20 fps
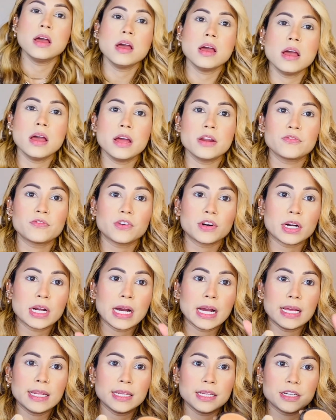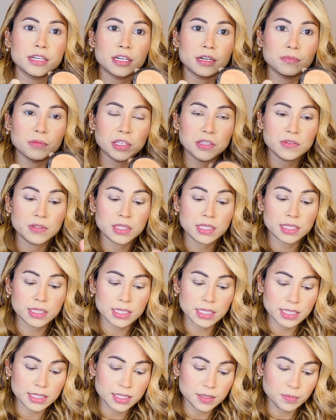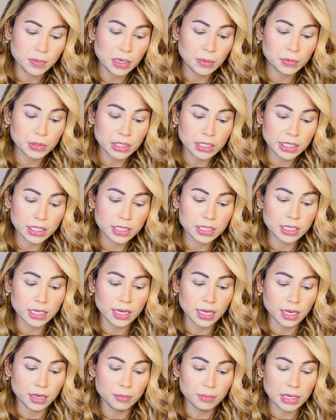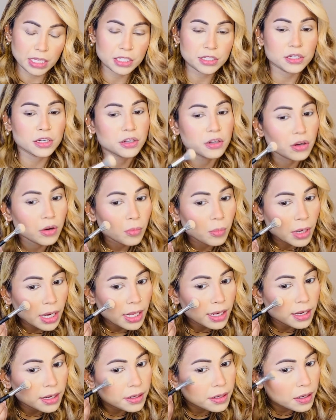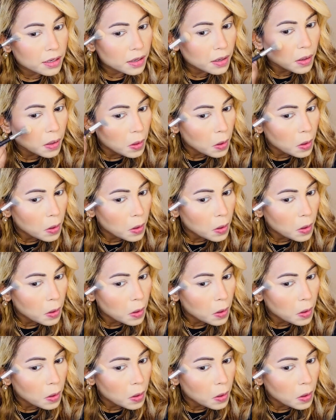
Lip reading: And for highlighter, I'm using this Maybelline Master Chrome highlighter.